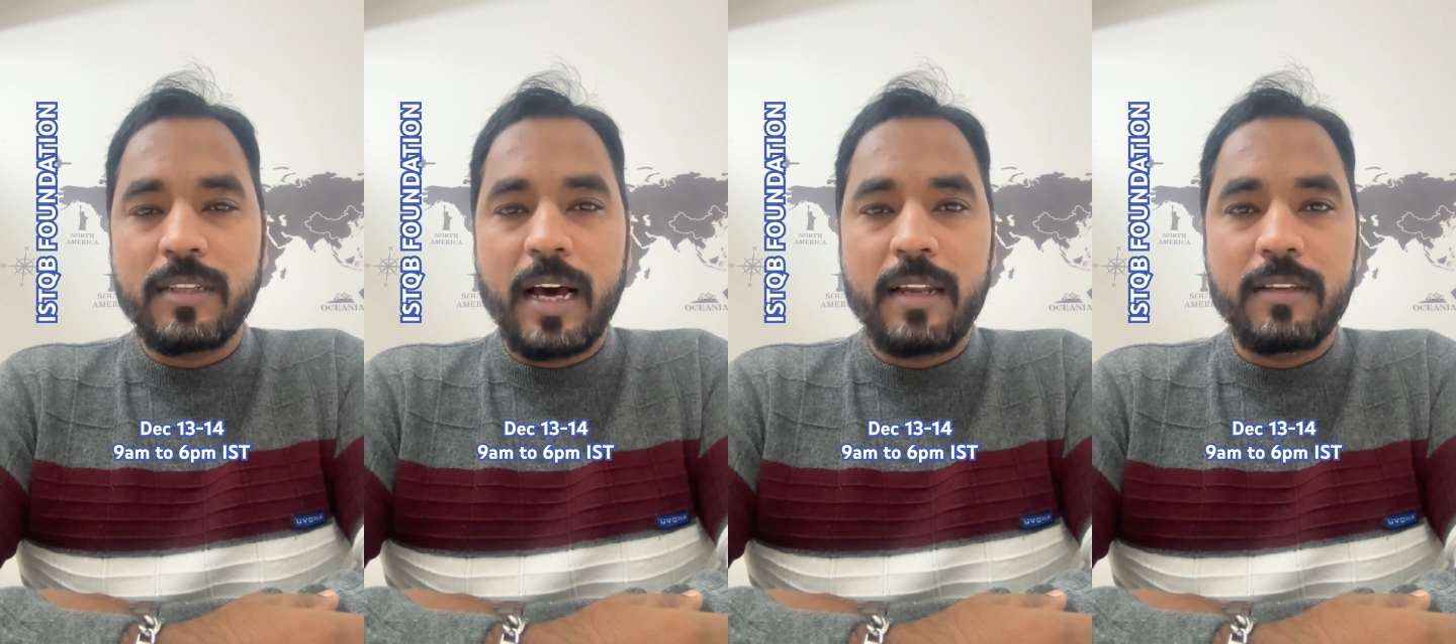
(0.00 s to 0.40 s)

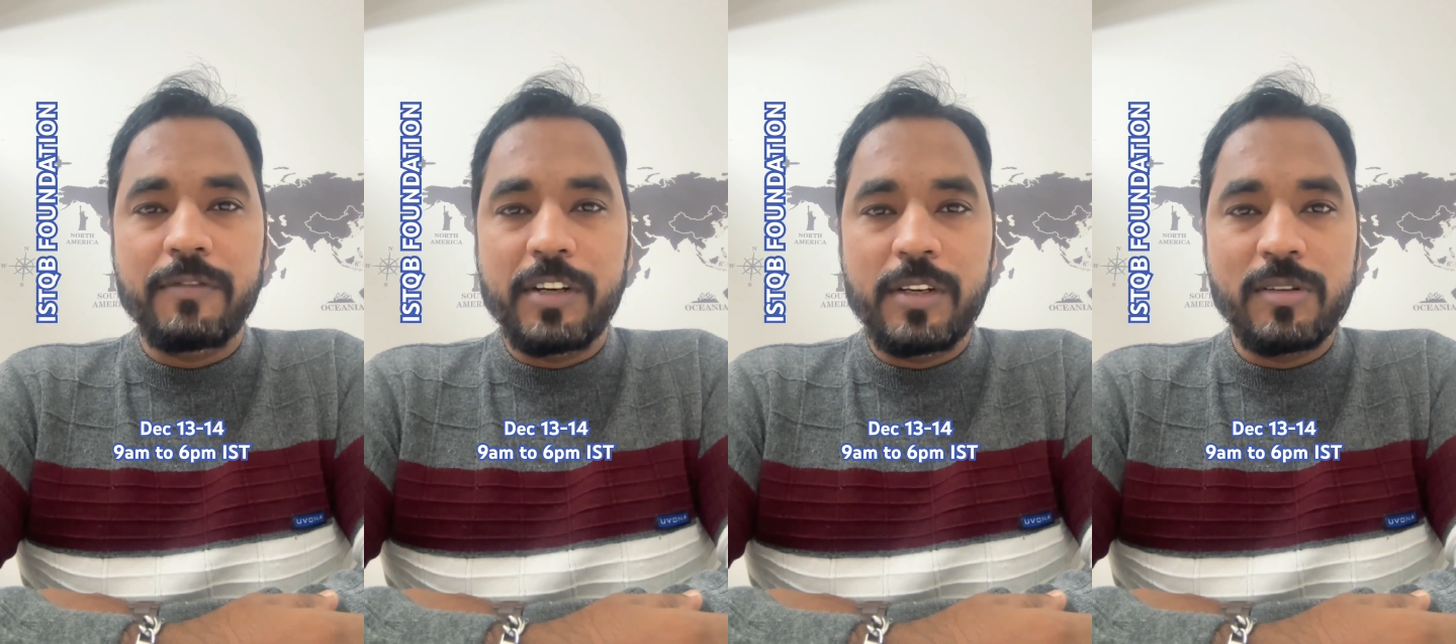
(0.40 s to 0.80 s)
than the
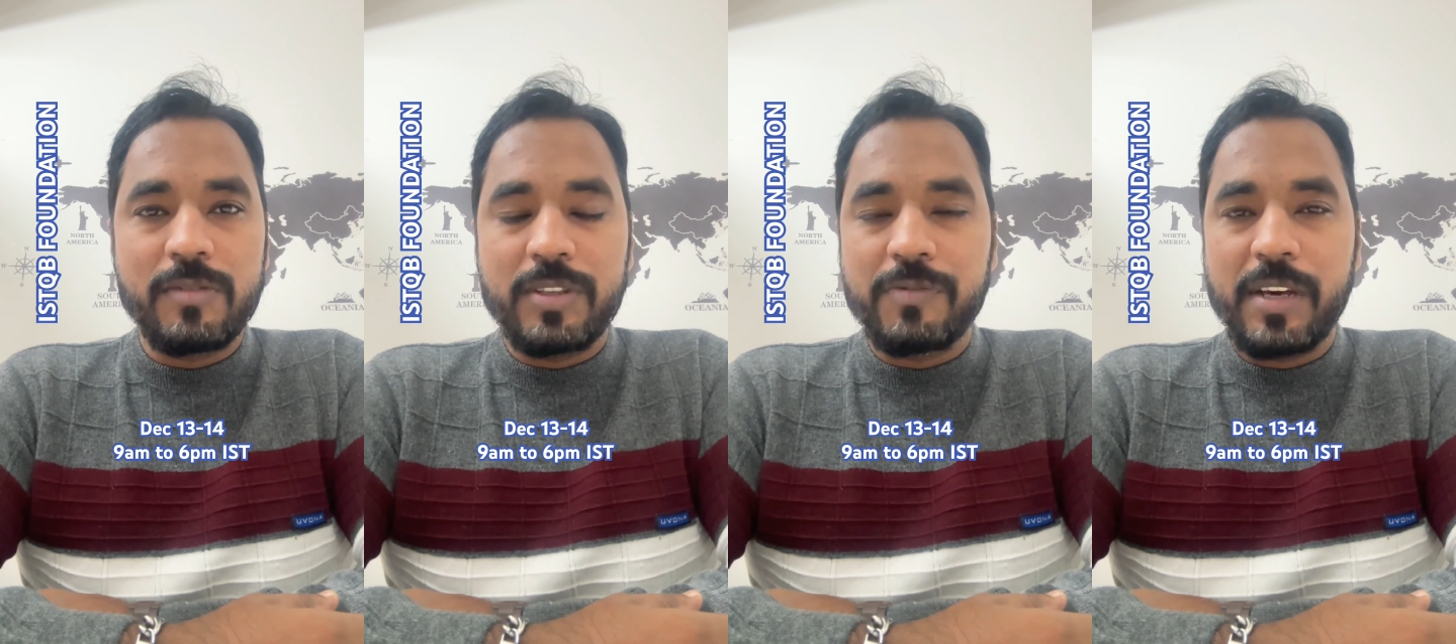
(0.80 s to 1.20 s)
videos
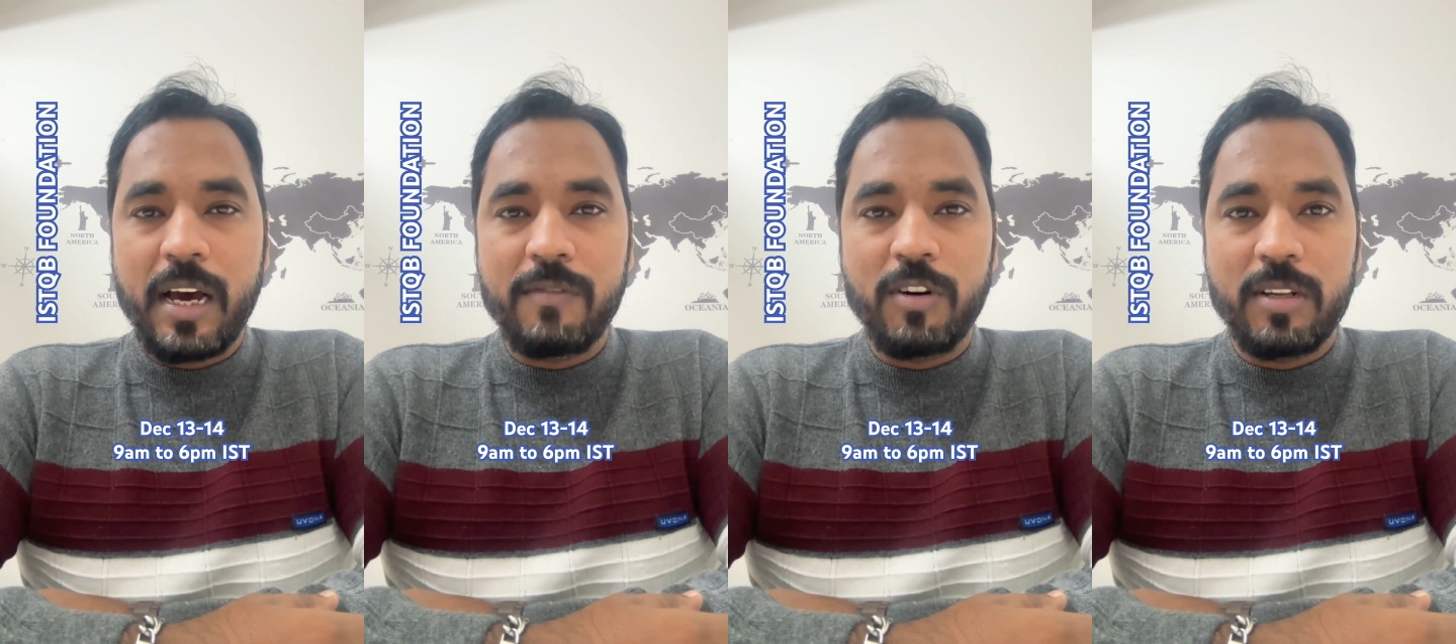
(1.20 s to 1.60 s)
which we
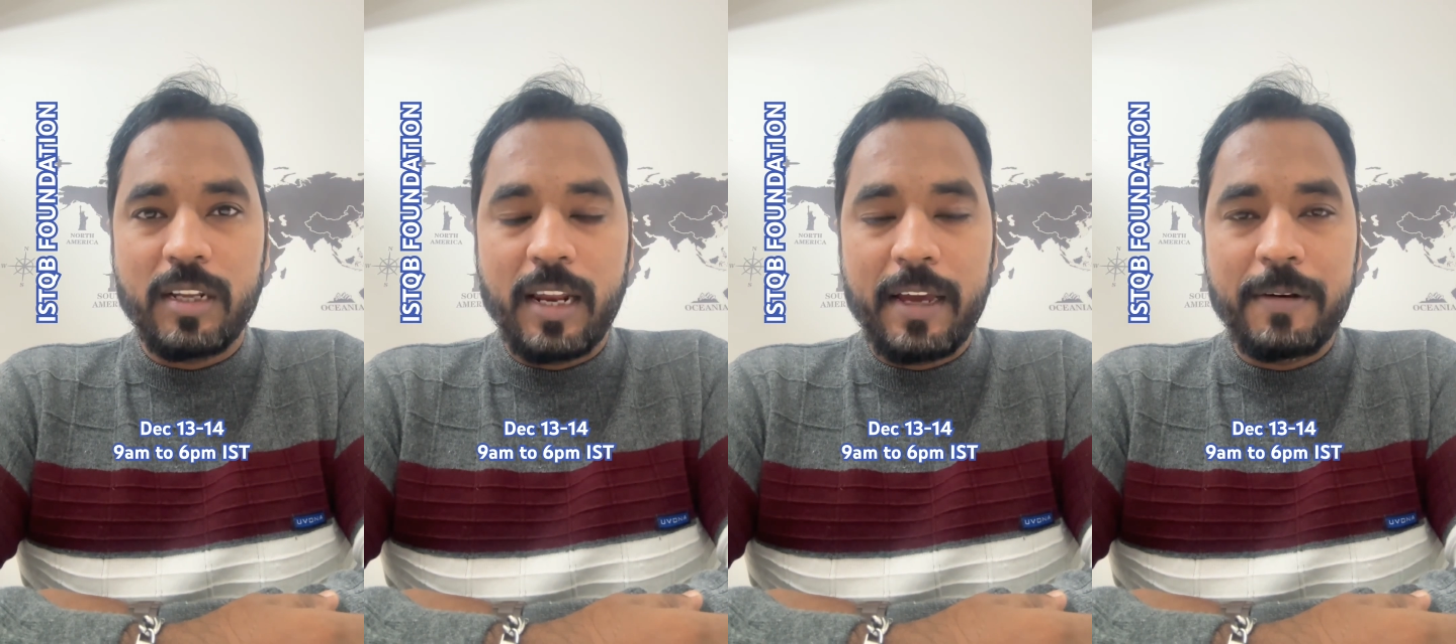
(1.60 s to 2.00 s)
have on the
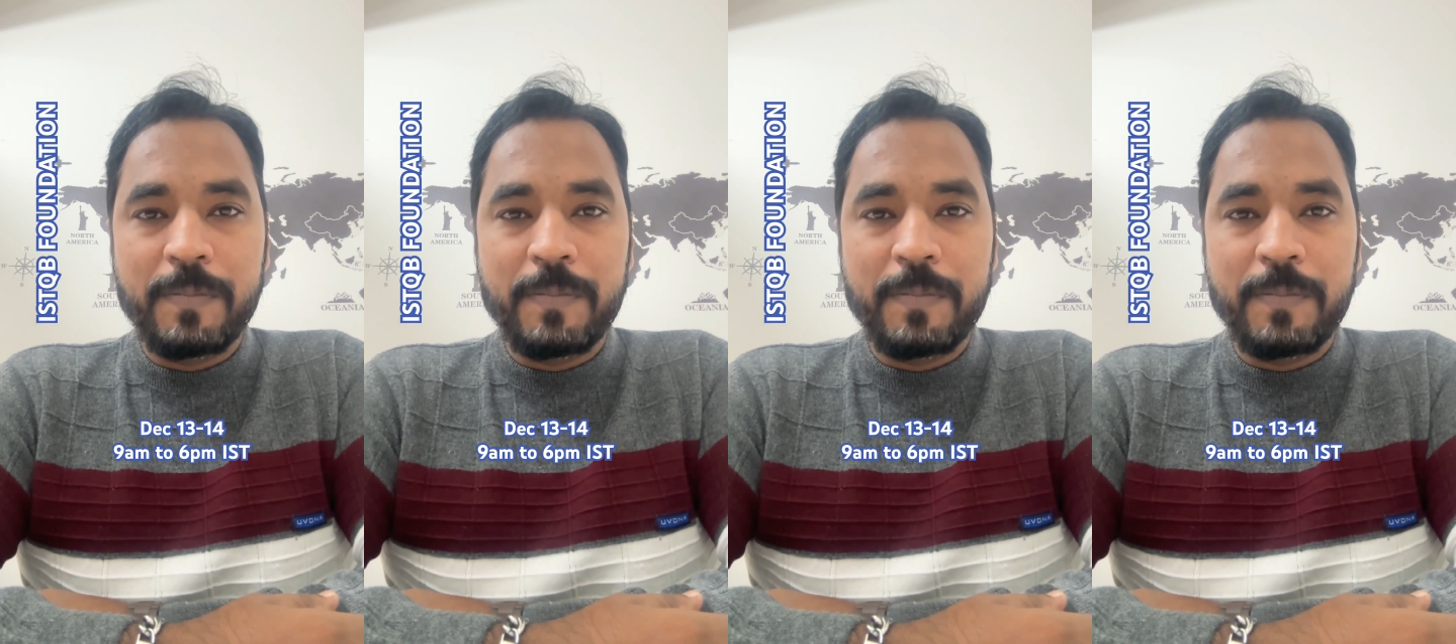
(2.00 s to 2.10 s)
line.